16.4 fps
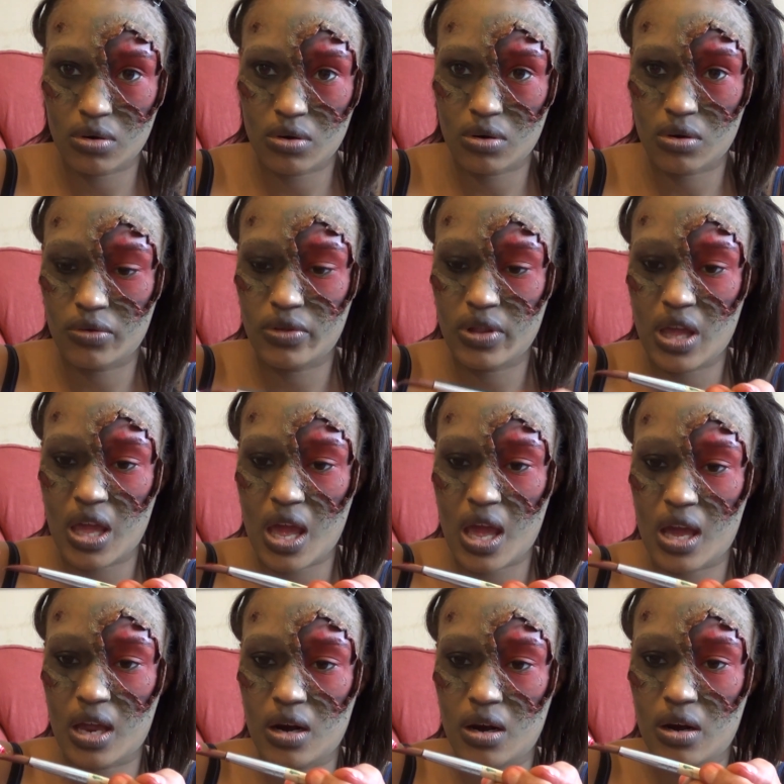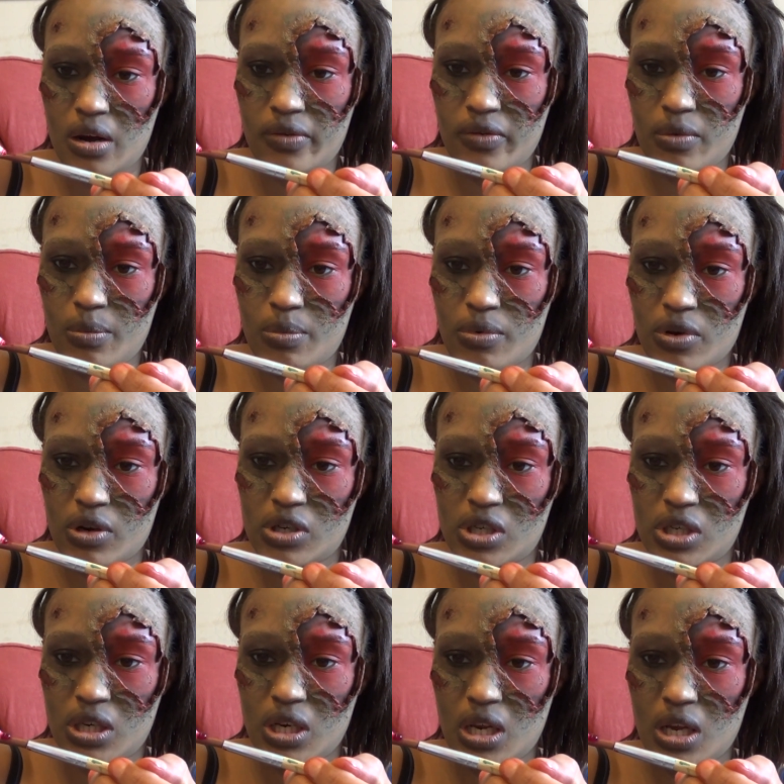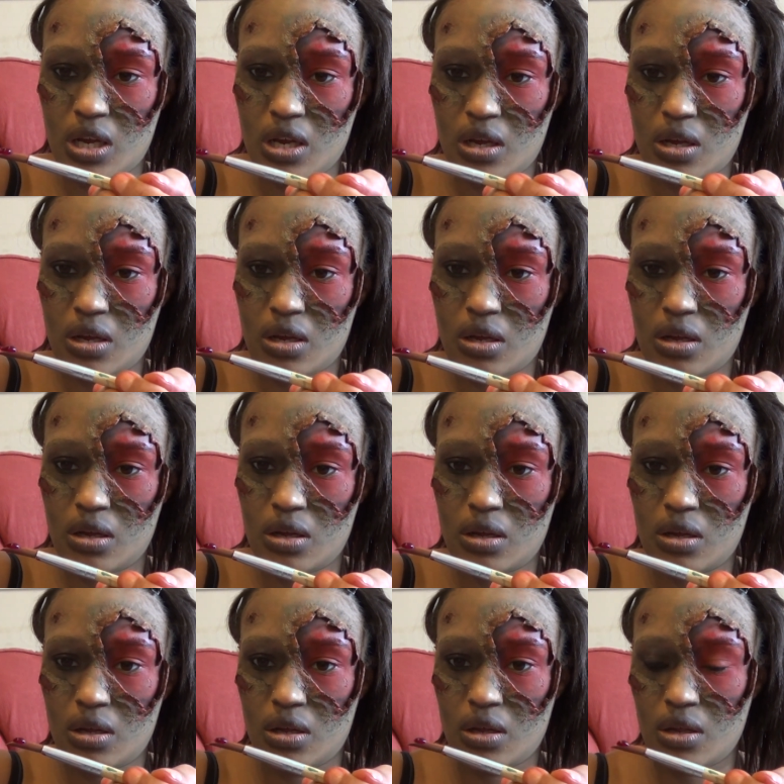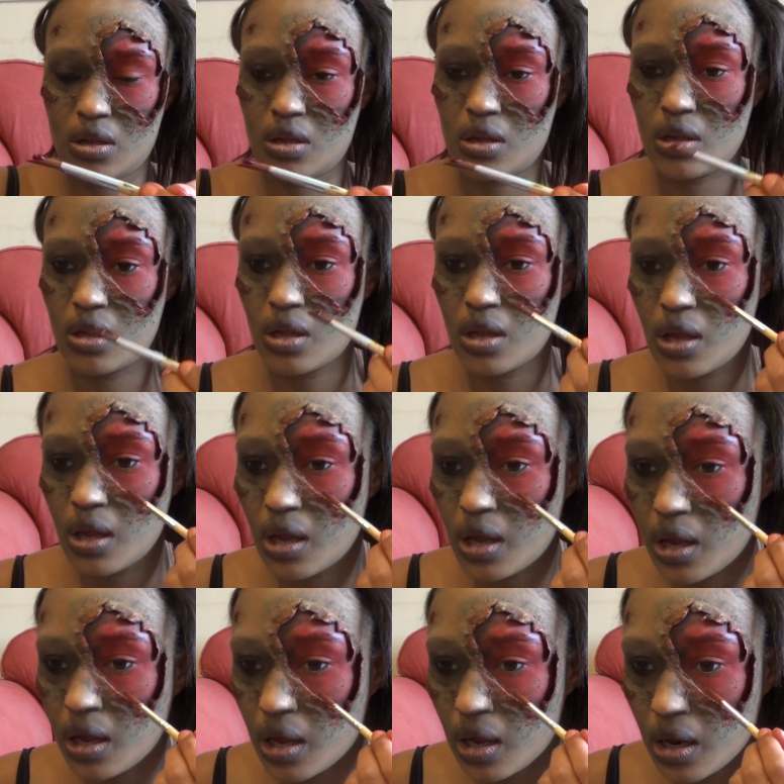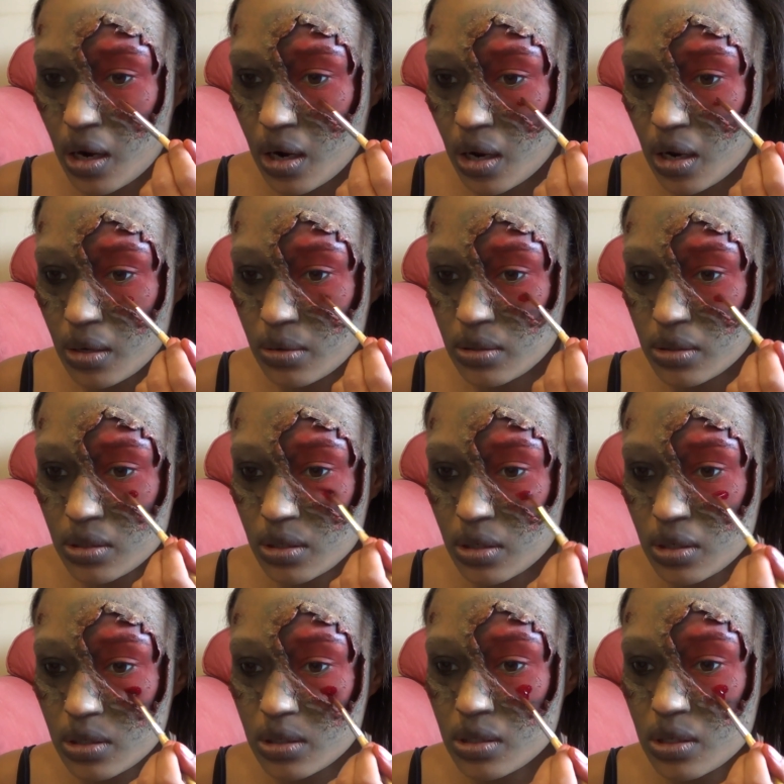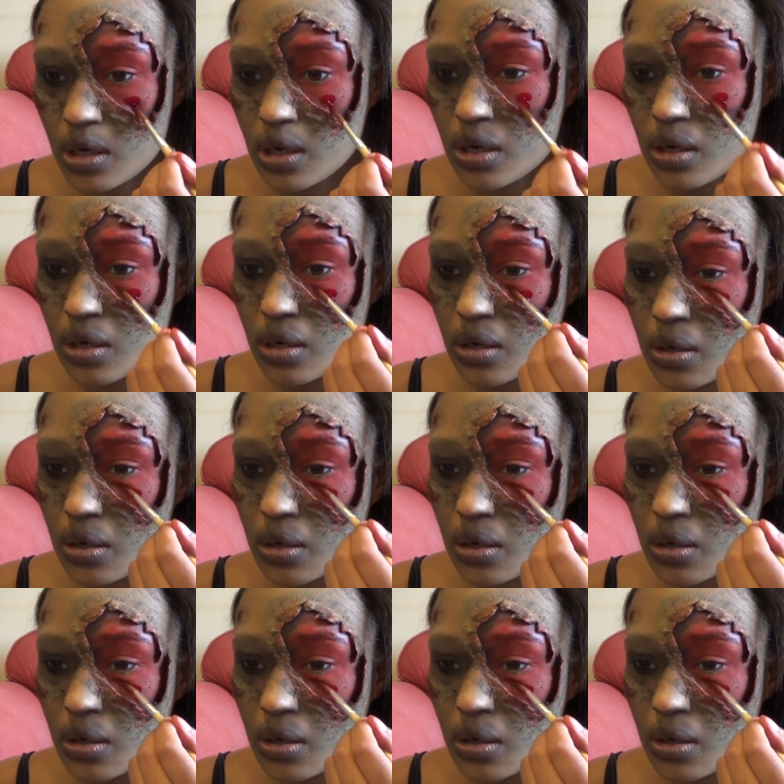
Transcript: on the end of a brush here and I'm just gonna start